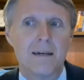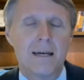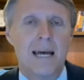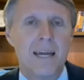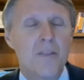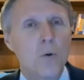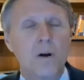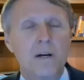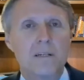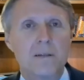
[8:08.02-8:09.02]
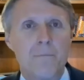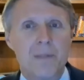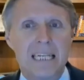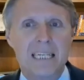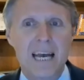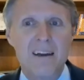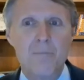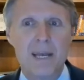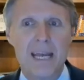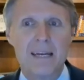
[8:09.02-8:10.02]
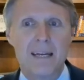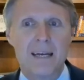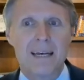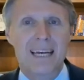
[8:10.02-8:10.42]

In other words, instead of being